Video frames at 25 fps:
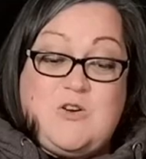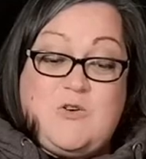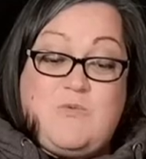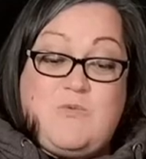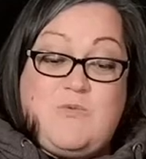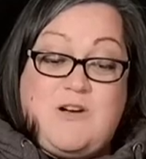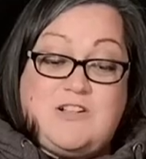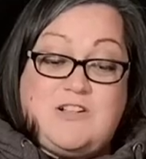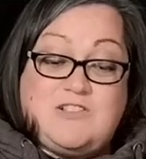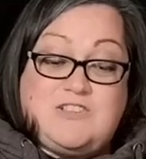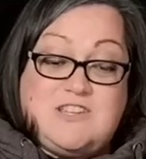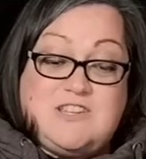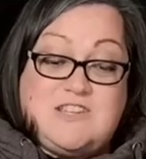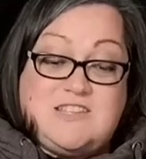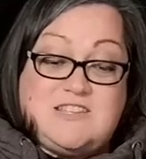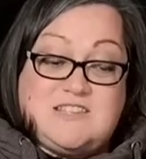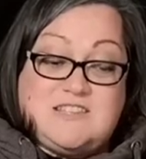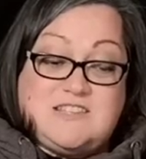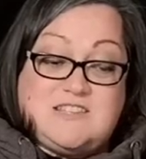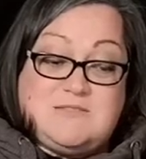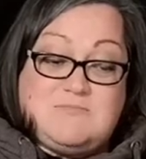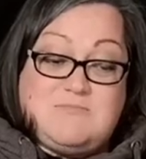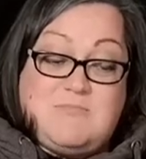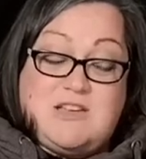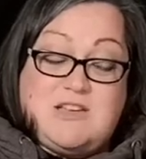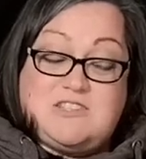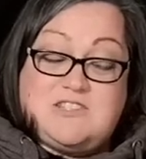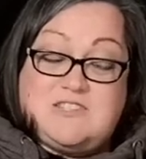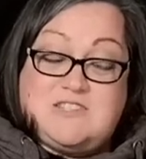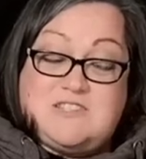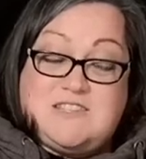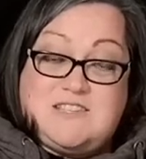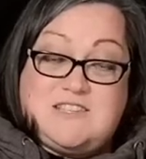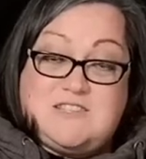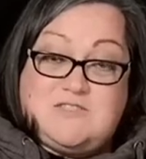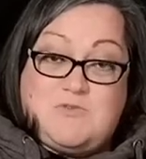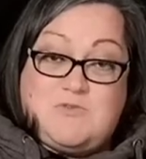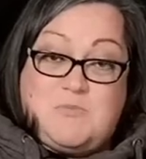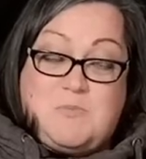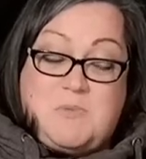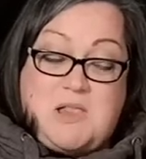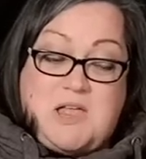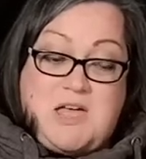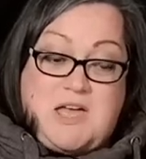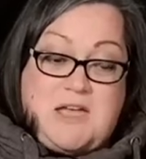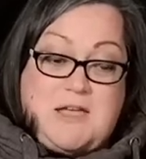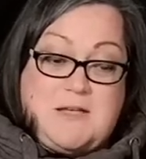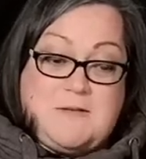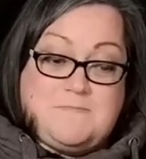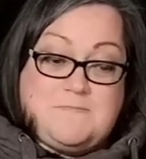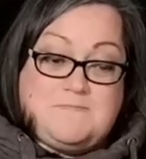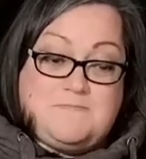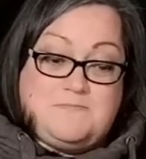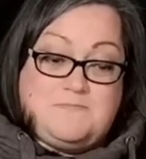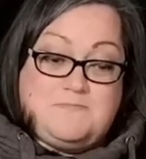while Jesus measured his reply.